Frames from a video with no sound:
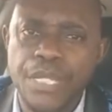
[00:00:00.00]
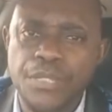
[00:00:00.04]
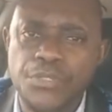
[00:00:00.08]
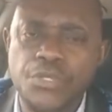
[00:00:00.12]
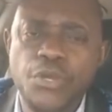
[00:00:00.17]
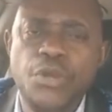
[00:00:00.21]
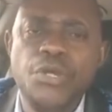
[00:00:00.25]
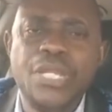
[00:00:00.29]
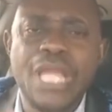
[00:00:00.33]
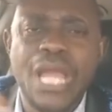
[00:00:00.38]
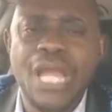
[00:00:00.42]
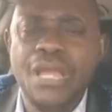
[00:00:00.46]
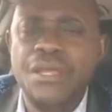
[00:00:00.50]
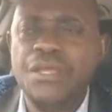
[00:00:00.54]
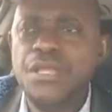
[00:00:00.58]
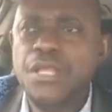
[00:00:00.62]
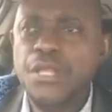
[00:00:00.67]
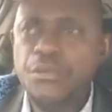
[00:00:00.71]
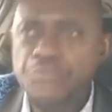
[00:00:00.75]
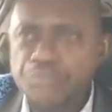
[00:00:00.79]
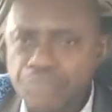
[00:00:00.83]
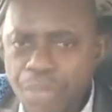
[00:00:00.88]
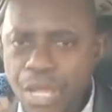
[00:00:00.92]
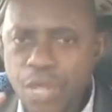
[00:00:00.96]
So yeah,
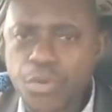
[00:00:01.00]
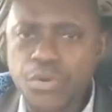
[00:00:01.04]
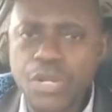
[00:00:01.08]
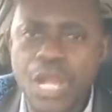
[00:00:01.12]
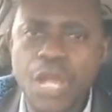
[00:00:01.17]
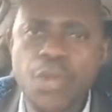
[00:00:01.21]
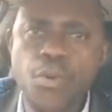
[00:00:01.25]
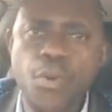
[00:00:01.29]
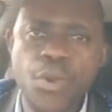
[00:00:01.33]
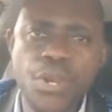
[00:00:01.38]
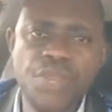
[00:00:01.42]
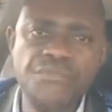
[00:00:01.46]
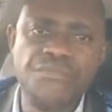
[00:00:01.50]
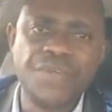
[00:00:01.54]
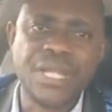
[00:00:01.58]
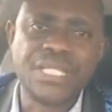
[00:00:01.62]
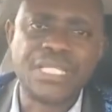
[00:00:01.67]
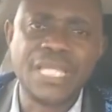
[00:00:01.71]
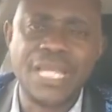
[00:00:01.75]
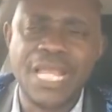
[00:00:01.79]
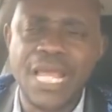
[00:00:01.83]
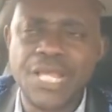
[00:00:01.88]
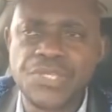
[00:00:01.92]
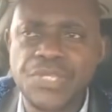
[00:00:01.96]
make una go
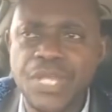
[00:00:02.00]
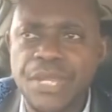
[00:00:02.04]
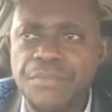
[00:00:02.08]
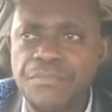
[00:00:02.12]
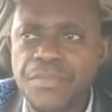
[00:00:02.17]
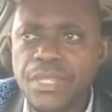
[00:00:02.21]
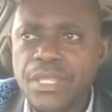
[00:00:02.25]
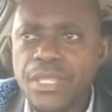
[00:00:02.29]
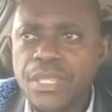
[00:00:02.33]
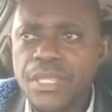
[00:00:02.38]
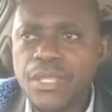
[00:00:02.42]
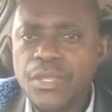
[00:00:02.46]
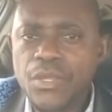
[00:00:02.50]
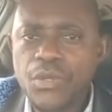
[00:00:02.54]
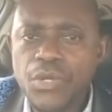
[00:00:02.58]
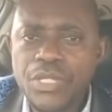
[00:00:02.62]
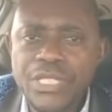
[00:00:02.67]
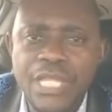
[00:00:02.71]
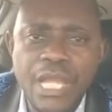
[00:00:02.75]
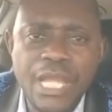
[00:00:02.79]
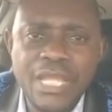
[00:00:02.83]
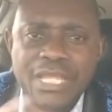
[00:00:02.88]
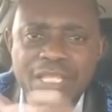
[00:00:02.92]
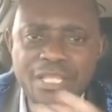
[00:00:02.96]
revitalize them.
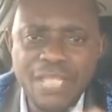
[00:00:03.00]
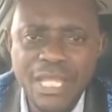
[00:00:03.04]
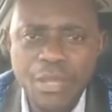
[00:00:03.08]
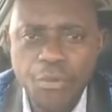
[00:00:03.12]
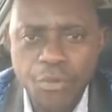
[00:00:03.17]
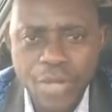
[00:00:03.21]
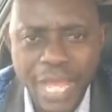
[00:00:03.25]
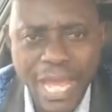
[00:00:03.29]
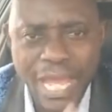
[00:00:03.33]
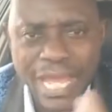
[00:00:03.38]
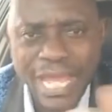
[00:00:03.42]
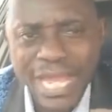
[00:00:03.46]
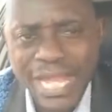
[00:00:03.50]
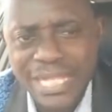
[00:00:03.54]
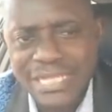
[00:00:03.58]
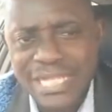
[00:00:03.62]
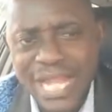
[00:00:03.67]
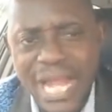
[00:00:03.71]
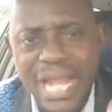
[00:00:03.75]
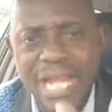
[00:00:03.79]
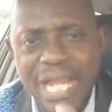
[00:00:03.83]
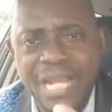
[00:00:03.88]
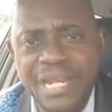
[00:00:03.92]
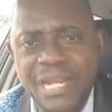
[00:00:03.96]
Then they will
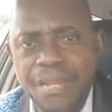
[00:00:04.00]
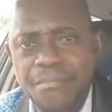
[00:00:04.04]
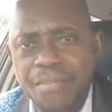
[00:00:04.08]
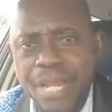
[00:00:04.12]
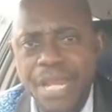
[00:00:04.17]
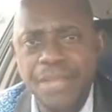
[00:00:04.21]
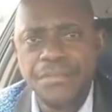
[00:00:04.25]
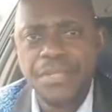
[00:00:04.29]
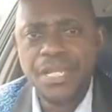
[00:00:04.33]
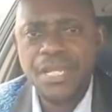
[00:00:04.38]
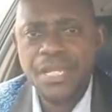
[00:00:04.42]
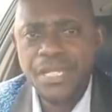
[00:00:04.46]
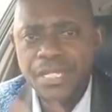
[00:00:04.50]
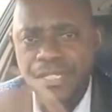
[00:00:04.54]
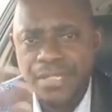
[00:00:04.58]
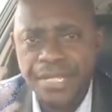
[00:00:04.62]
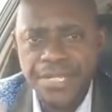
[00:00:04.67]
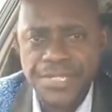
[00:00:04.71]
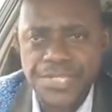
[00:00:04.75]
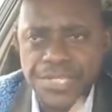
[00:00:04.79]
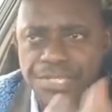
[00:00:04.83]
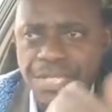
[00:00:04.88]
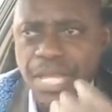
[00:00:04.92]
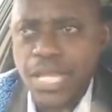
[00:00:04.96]
enter agreement.
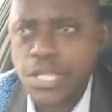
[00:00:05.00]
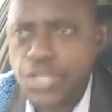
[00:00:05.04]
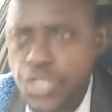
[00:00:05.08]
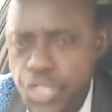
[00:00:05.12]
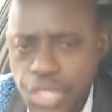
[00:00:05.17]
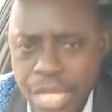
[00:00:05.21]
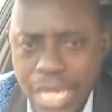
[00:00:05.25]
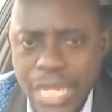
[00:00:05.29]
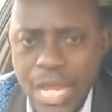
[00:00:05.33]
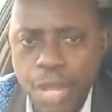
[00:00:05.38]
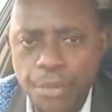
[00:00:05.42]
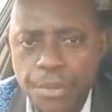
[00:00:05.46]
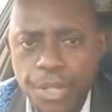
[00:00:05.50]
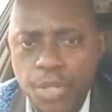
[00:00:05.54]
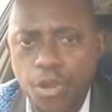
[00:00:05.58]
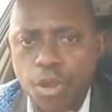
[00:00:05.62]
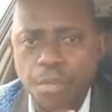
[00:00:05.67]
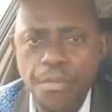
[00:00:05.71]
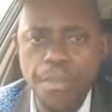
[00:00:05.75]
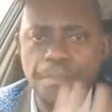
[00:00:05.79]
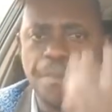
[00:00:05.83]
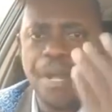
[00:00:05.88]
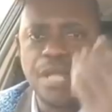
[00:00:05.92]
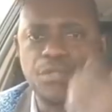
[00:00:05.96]
This is the share that will
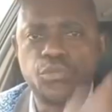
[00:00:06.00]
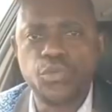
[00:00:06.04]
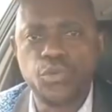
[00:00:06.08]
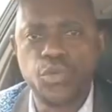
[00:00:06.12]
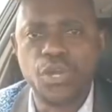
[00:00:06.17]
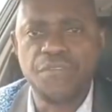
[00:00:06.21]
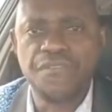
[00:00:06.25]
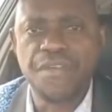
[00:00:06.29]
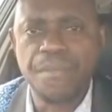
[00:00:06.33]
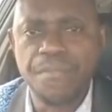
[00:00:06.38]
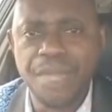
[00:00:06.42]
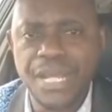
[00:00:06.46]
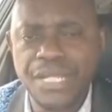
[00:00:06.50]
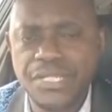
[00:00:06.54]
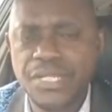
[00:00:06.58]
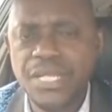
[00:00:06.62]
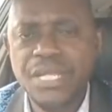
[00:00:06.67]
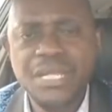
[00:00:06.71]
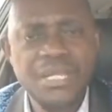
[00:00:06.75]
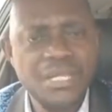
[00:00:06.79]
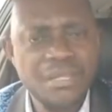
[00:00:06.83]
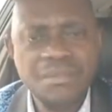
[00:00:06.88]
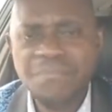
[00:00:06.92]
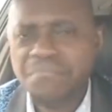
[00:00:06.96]
coming back to government.
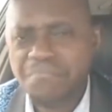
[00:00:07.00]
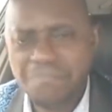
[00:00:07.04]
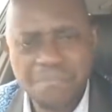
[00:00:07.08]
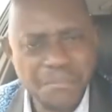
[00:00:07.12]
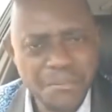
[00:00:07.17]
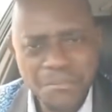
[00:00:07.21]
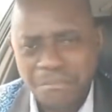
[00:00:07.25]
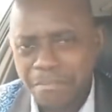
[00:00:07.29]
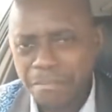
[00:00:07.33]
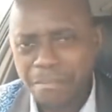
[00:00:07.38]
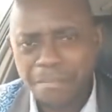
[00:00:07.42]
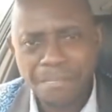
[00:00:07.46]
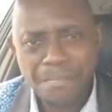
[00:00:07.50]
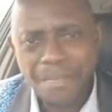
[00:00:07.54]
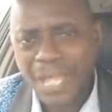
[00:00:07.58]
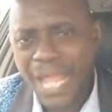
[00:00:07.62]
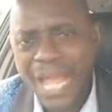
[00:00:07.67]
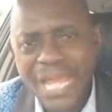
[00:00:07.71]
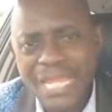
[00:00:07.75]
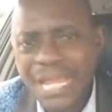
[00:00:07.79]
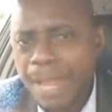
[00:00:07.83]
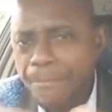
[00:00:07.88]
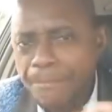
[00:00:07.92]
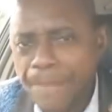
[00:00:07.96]

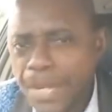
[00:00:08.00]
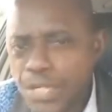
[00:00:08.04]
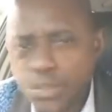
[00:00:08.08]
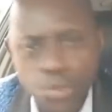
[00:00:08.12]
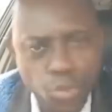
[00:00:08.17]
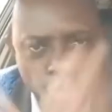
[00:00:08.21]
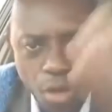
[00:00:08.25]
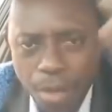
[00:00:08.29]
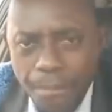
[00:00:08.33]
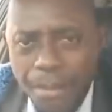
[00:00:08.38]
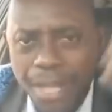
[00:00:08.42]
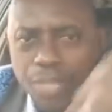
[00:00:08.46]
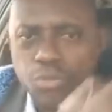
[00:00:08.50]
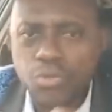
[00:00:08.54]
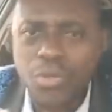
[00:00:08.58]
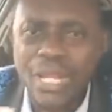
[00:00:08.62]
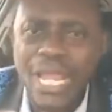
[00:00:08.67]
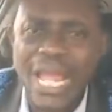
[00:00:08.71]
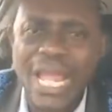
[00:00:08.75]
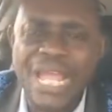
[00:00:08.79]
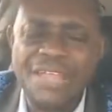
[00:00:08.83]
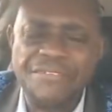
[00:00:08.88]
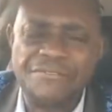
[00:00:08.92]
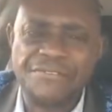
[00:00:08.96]
And that place will come back to
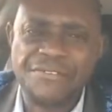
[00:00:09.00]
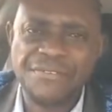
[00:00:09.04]
life.